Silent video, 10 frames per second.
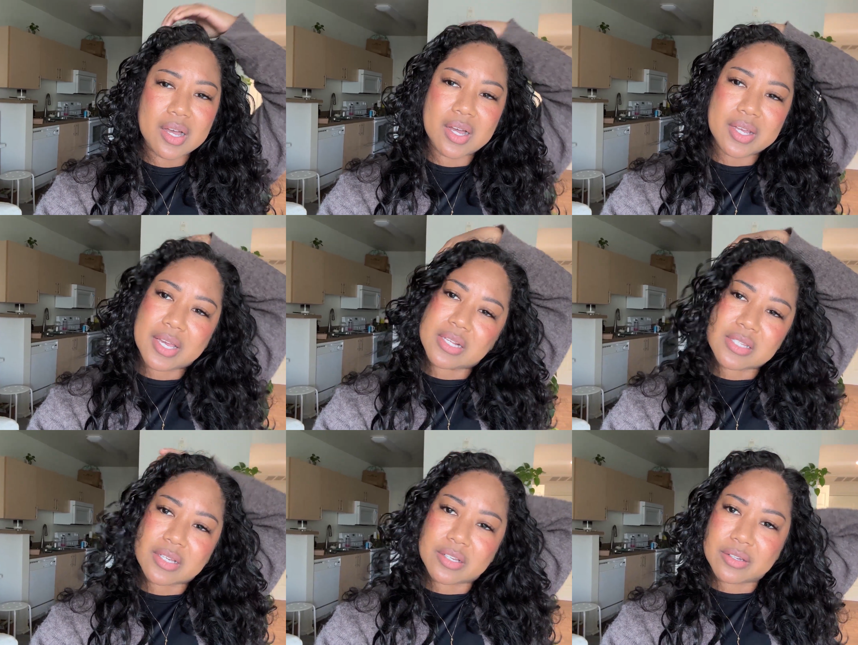I guess
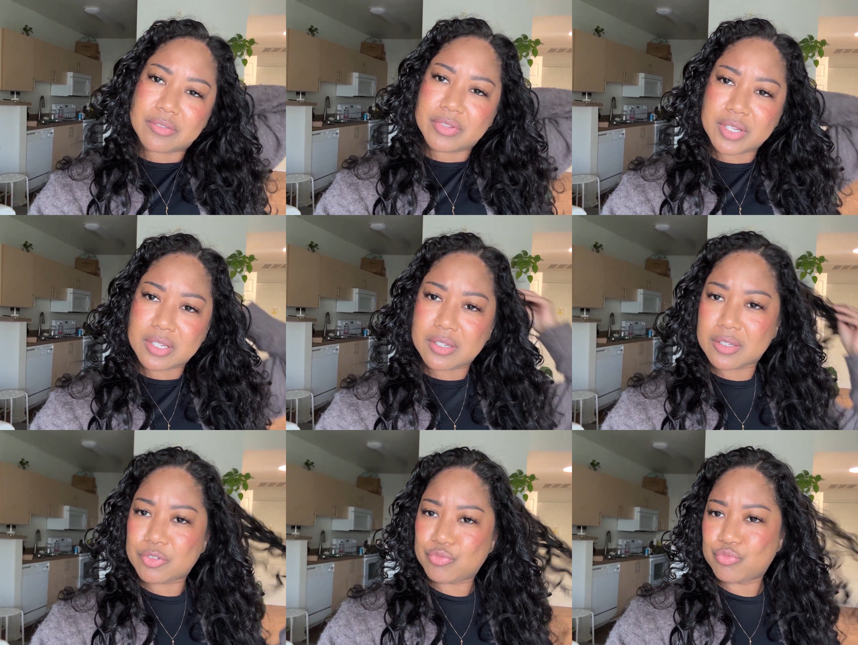I could have
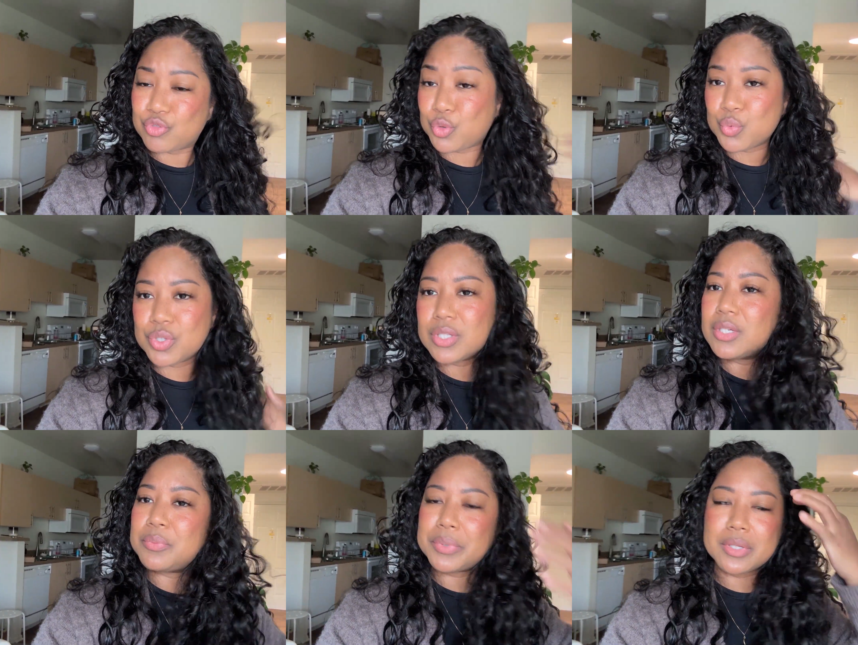like used
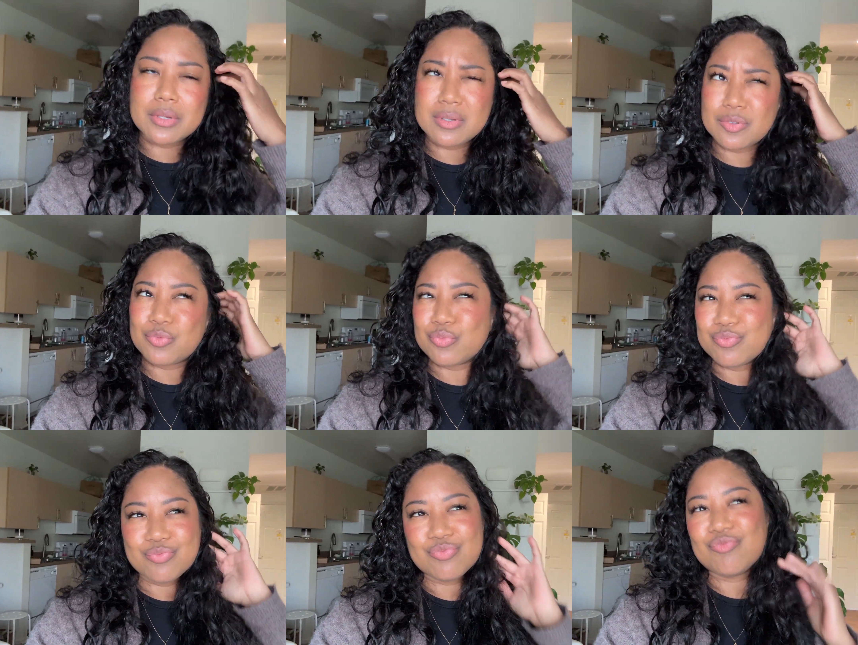it, but like,
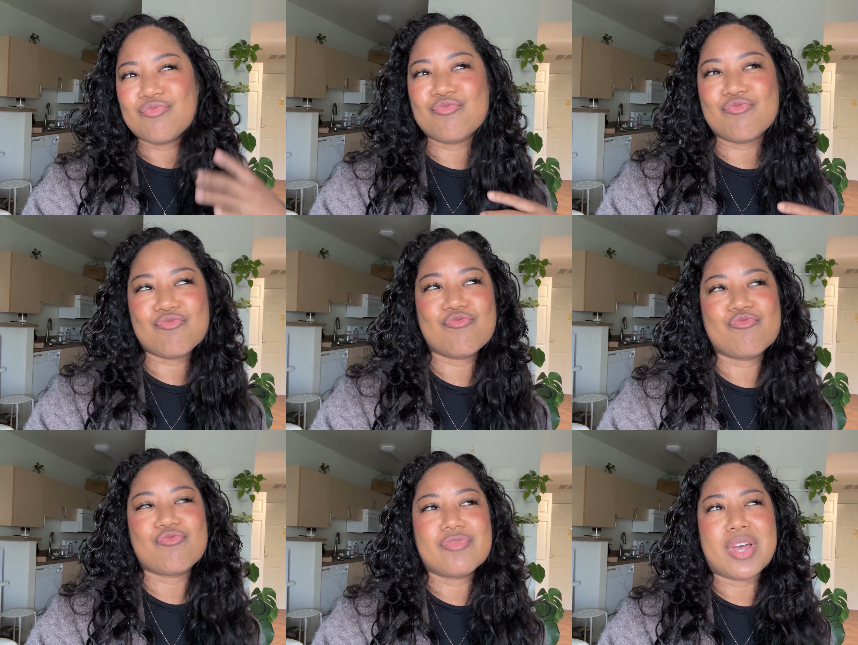
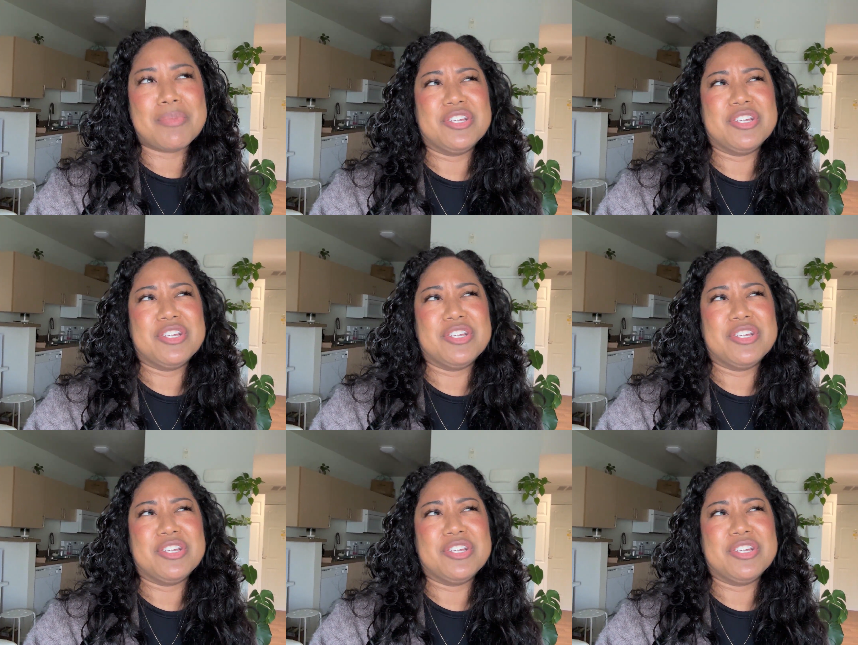I'm